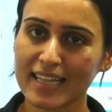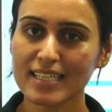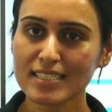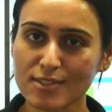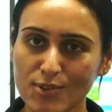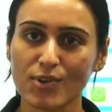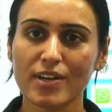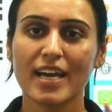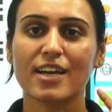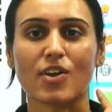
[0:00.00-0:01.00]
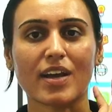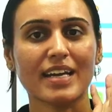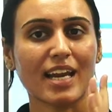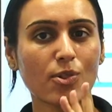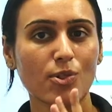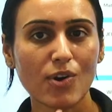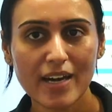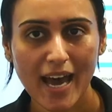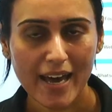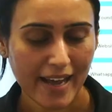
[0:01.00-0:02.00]
this code. You can download
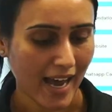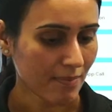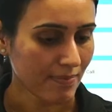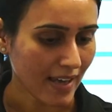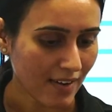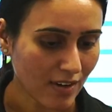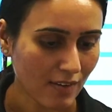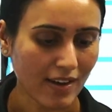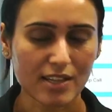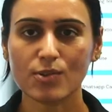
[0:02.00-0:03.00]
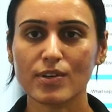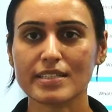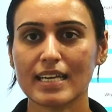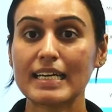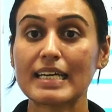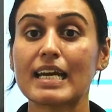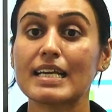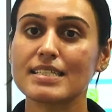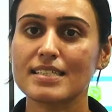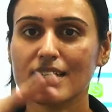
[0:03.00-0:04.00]
our app. Everyone who is
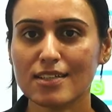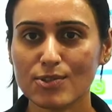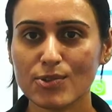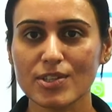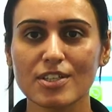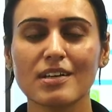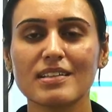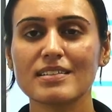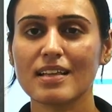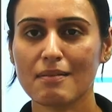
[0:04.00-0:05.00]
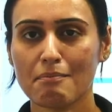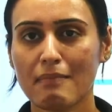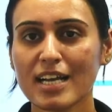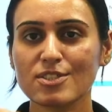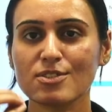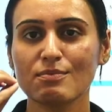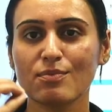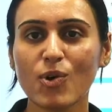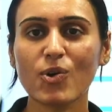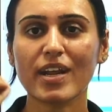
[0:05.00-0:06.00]
interested to learn much
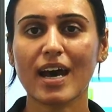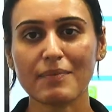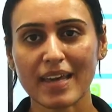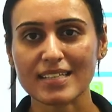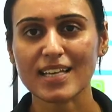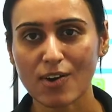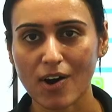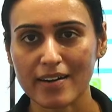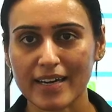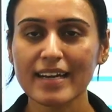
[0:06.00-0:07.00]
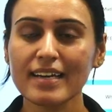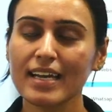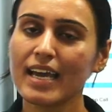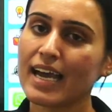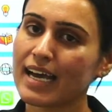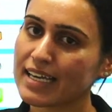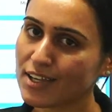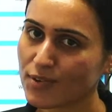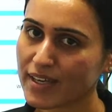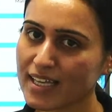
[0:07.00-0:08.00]
more amazing content, you
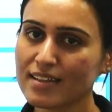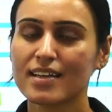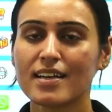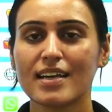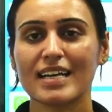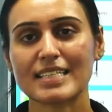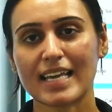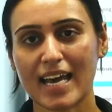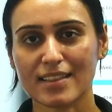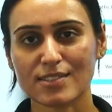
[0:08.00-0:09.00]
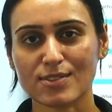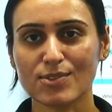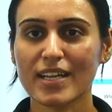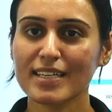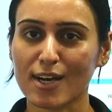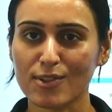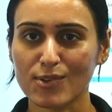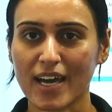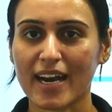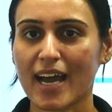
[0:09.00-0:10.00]
can scan this code and download
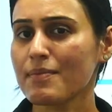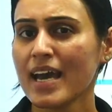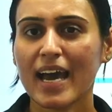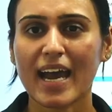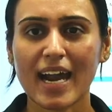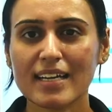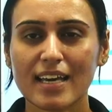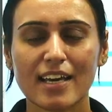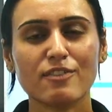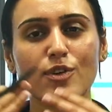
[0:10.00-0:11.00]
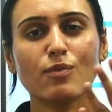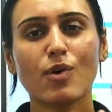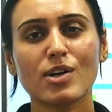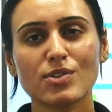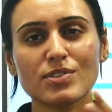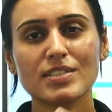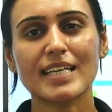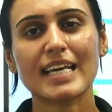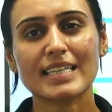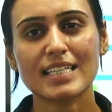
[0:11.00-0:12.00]
our app. And if you want to
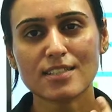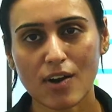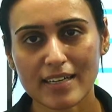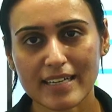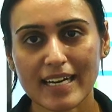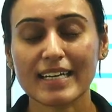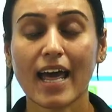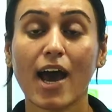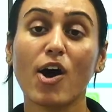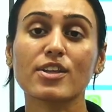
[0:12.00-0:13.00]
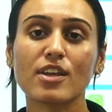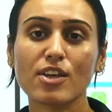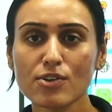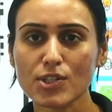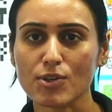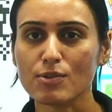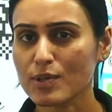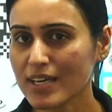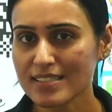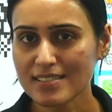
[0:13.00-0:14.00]
see this content on YouTube, you
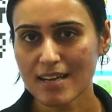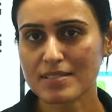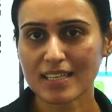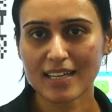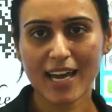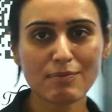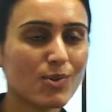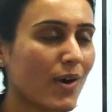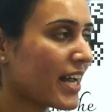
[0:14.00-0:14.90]
can subscribe to our